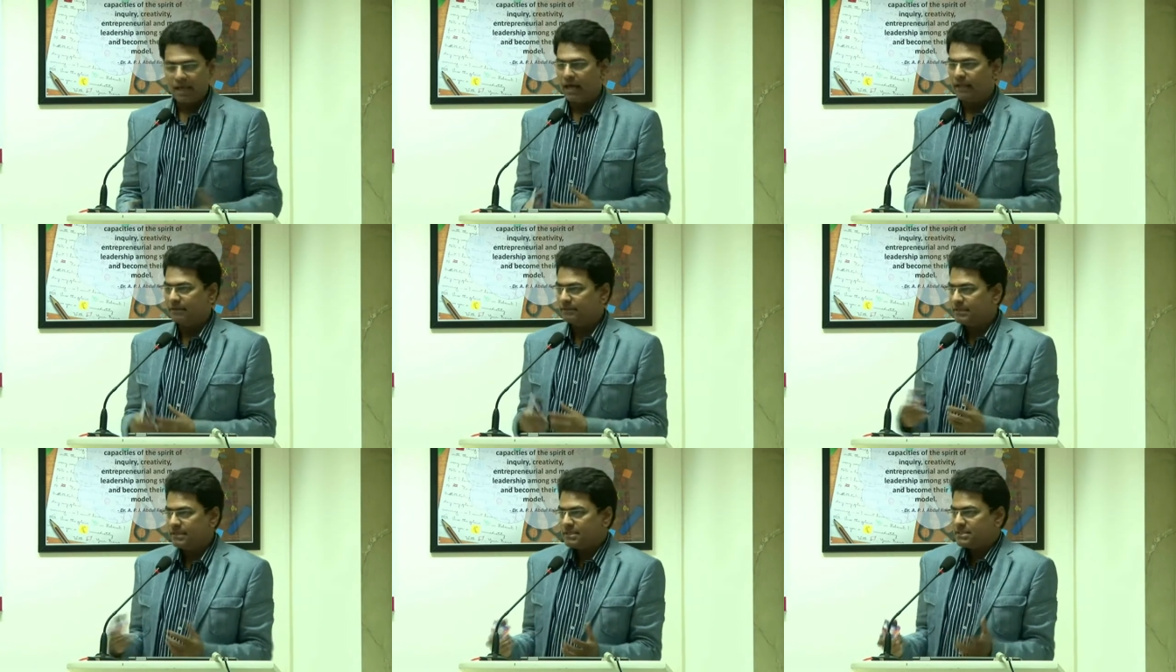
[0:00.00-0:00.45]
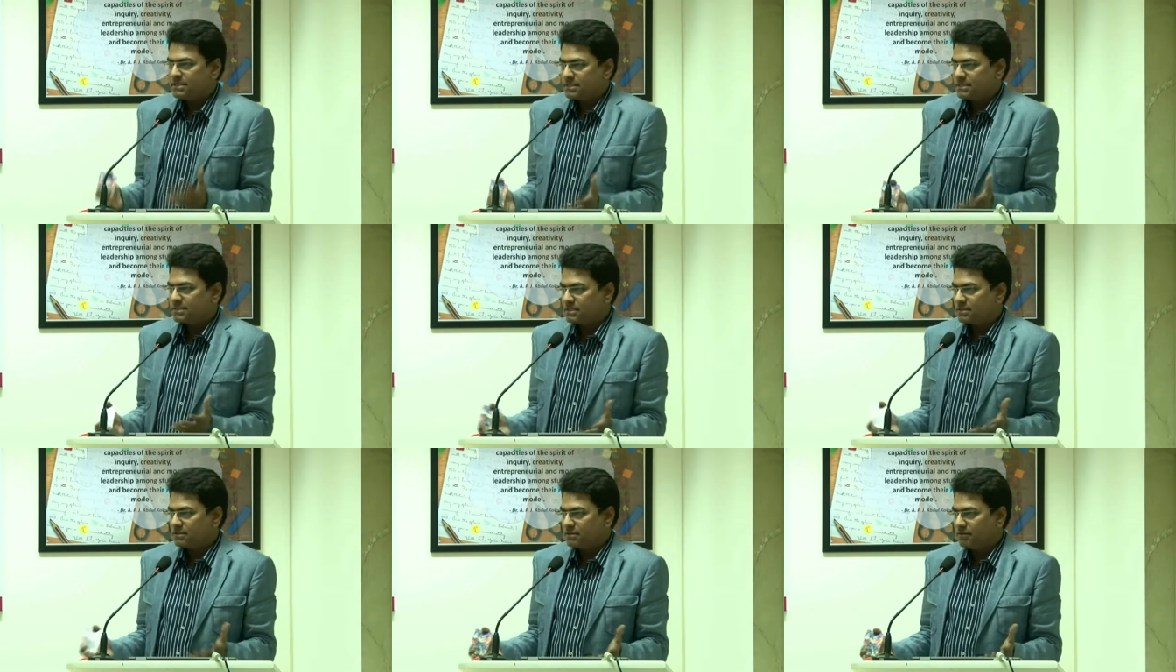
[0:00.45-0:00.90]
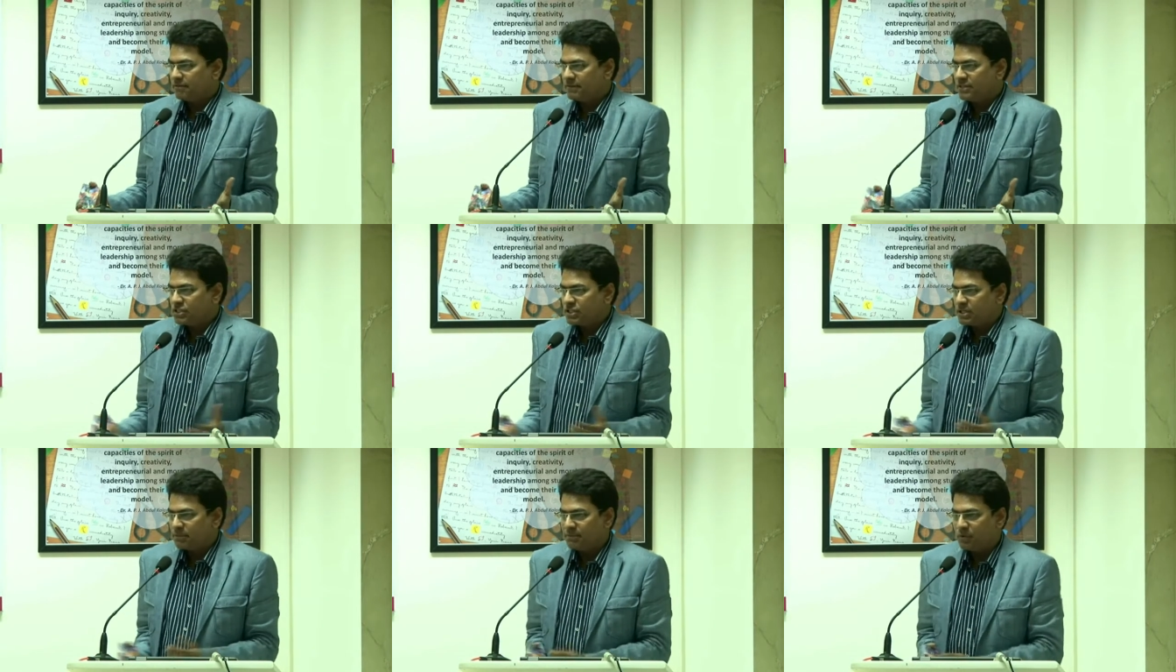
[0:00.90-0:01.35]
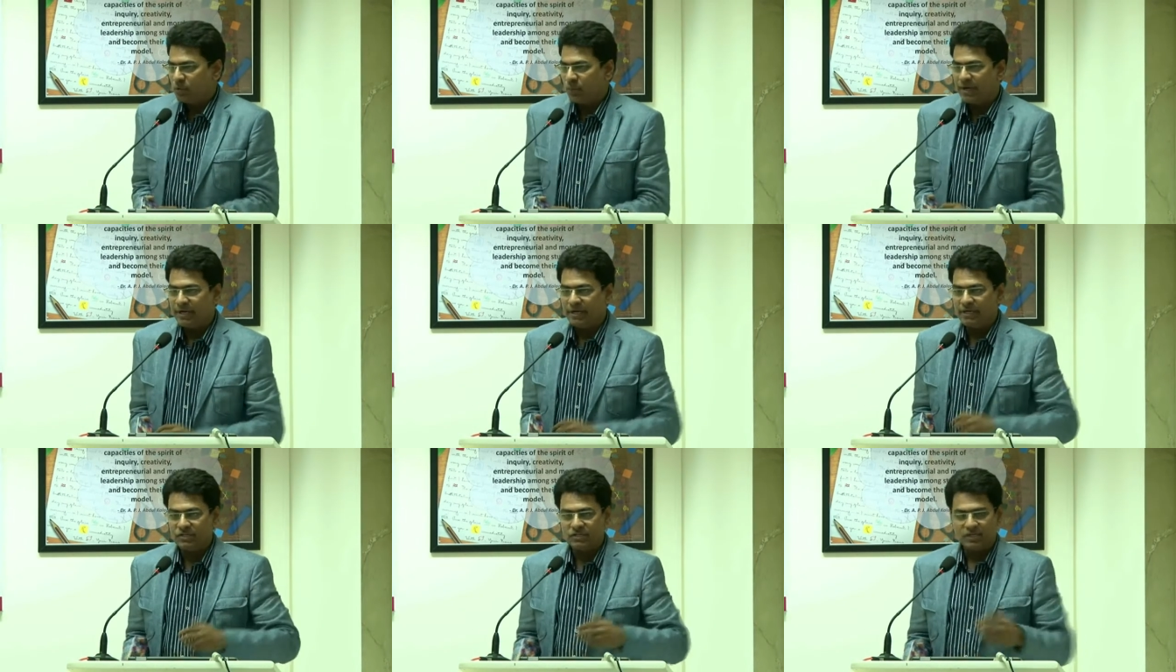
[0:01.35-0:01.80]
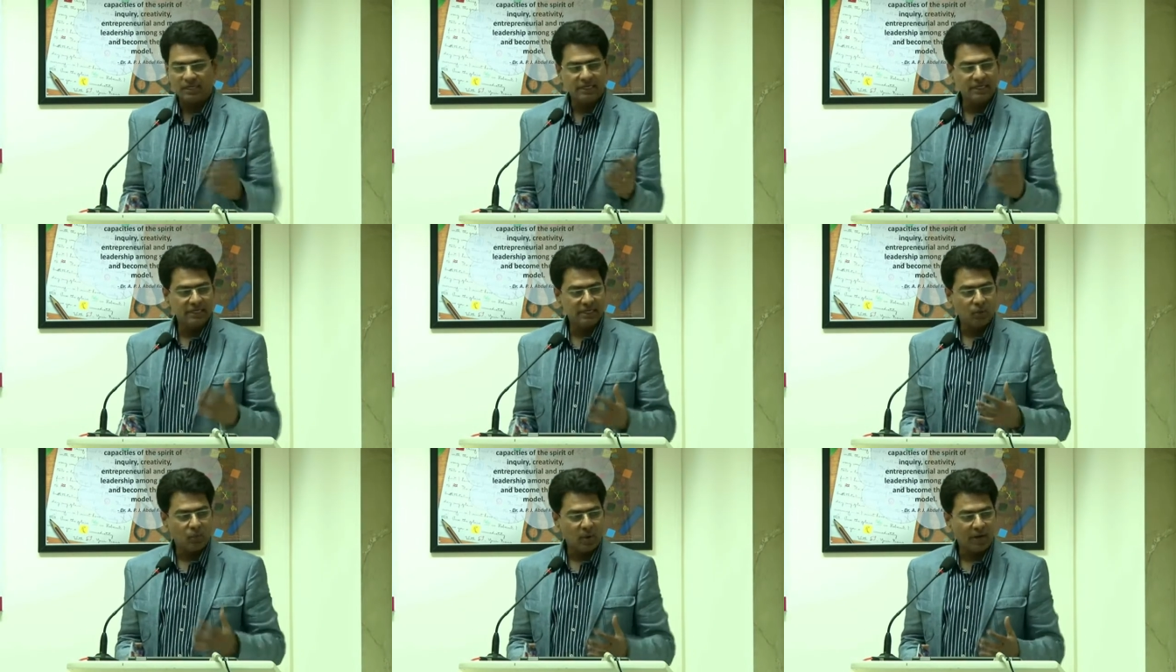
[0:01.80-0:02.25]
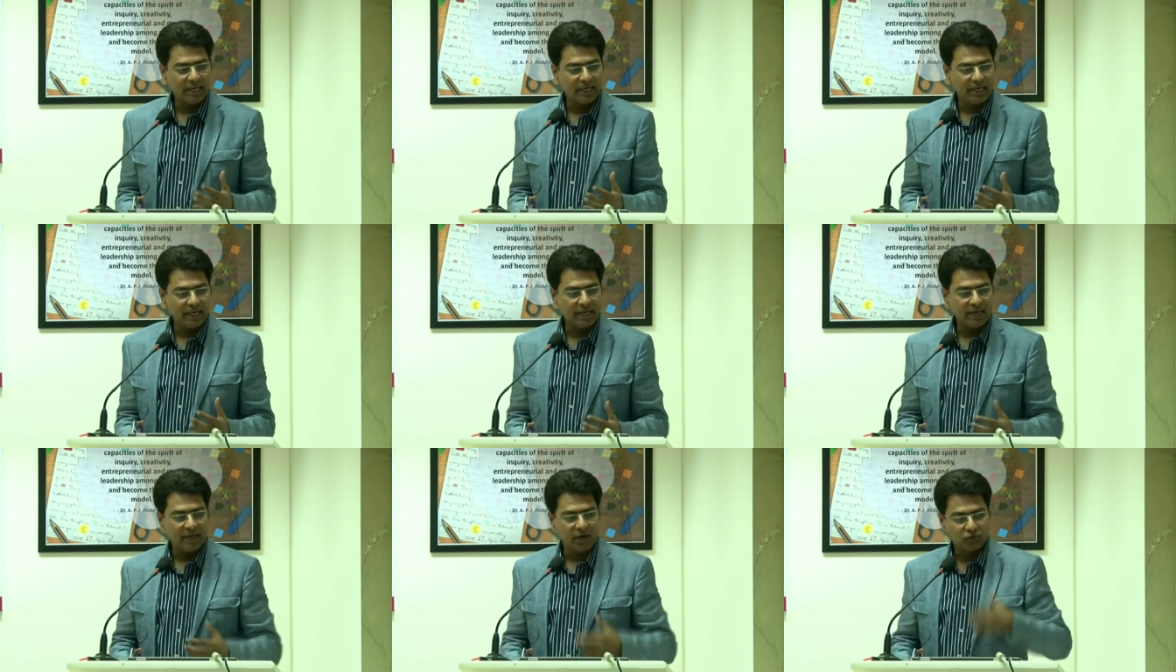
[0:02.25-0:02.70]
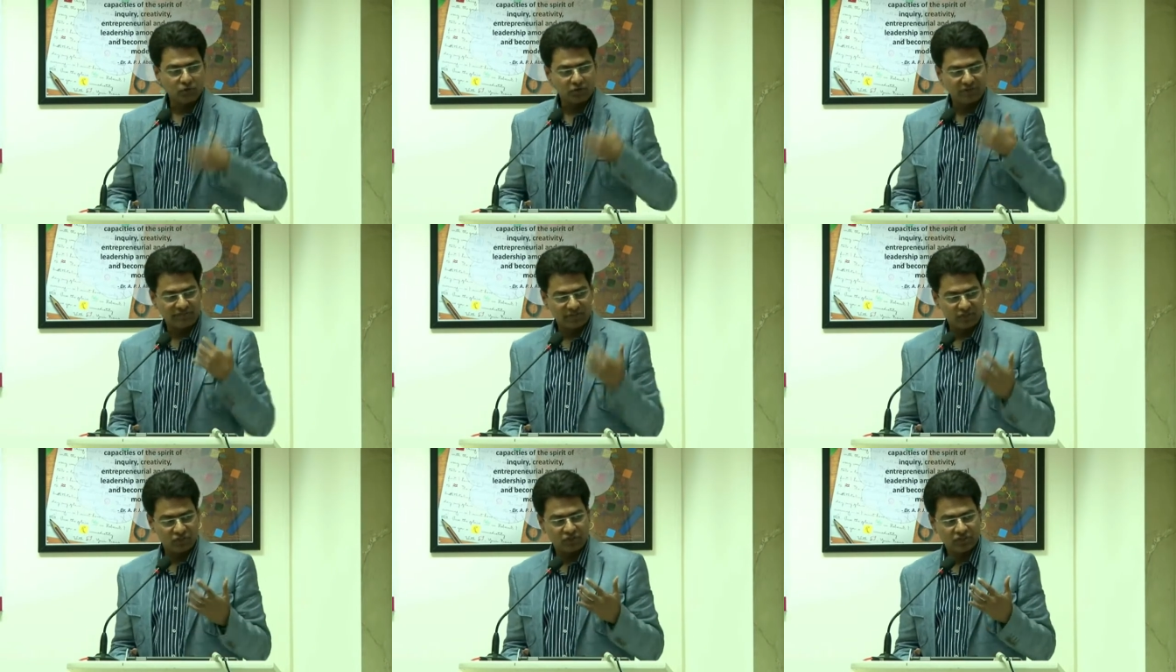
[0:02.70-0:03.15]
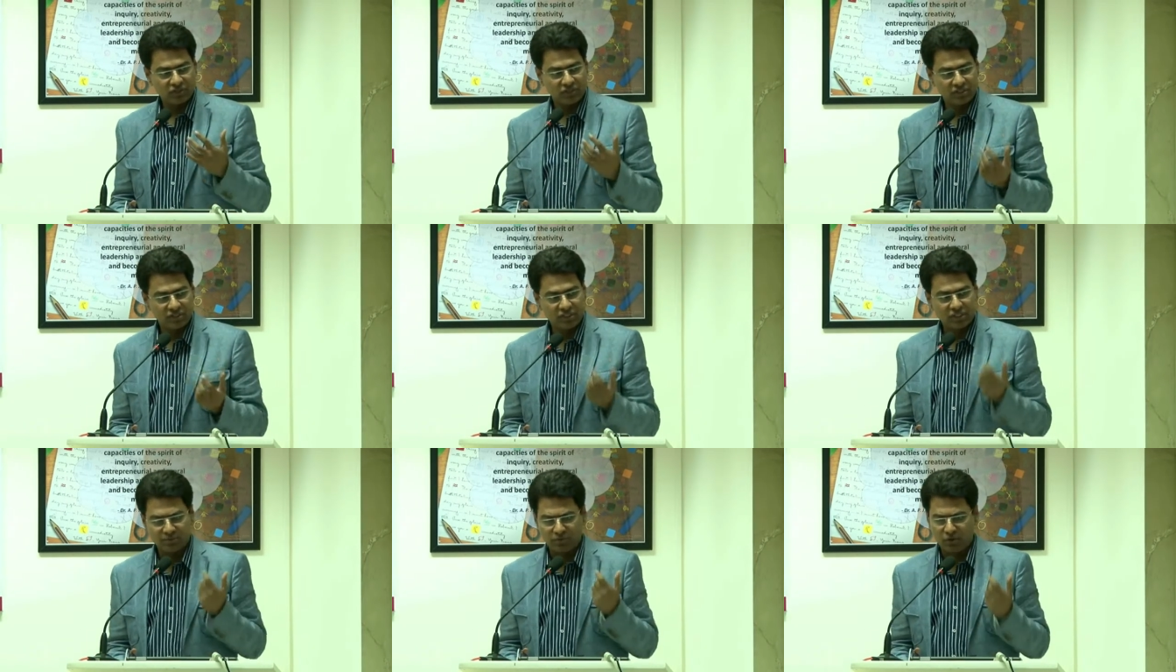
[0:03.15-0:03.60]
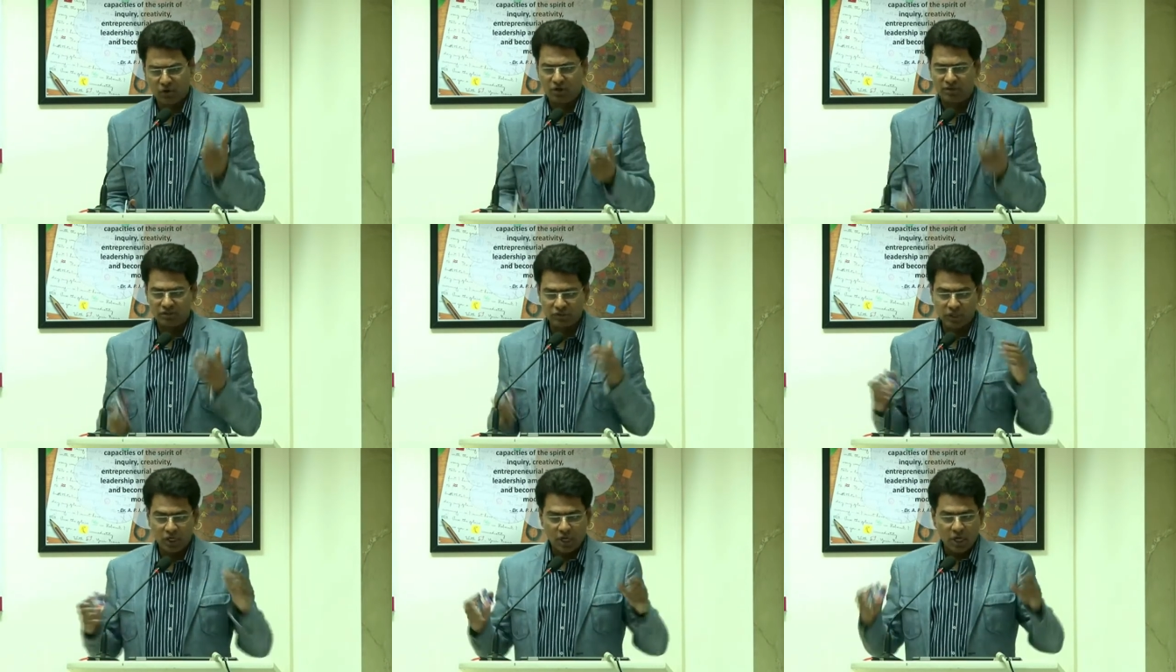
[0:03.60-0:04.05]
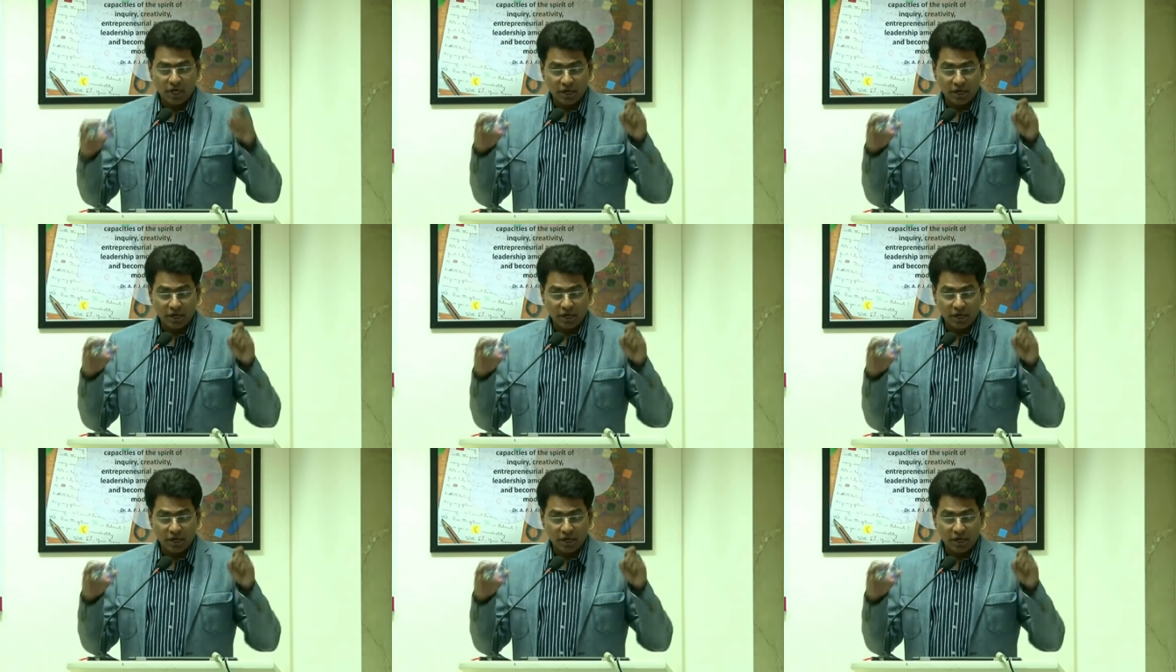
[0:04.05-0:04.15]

And this vegetable vendor suddenly one day out of frustration just because